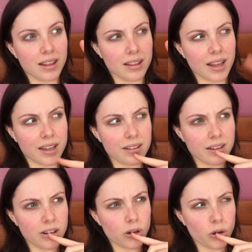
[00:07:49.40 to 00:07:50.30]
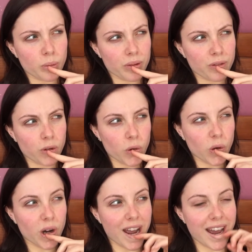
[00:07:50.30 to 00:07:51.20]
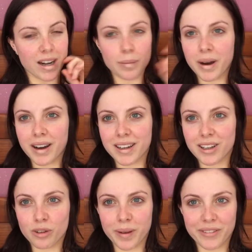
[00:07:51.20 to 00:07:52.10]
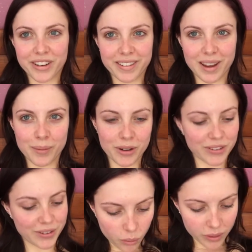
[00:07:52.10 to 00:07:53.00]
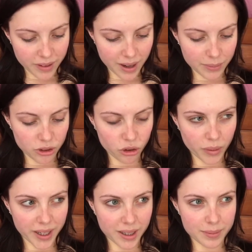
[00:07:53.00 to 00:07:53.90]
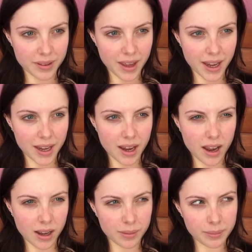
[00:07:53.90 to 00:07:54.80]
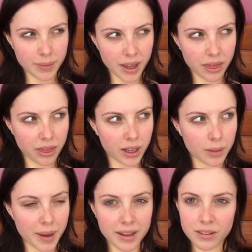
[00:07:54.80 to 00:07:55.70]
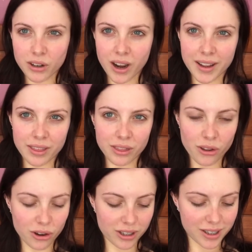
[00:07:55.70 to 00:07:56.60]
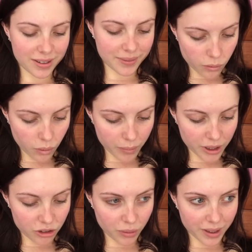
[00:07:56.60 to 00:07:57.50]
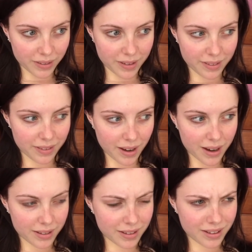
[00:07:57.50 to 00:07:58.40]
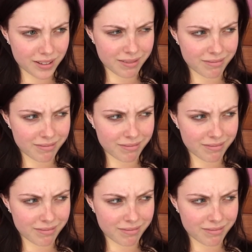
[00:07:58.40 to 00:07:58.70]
later or before I had a party and all my friends came over. What time did you wake up today? I think about 9:30. What were you doing last night?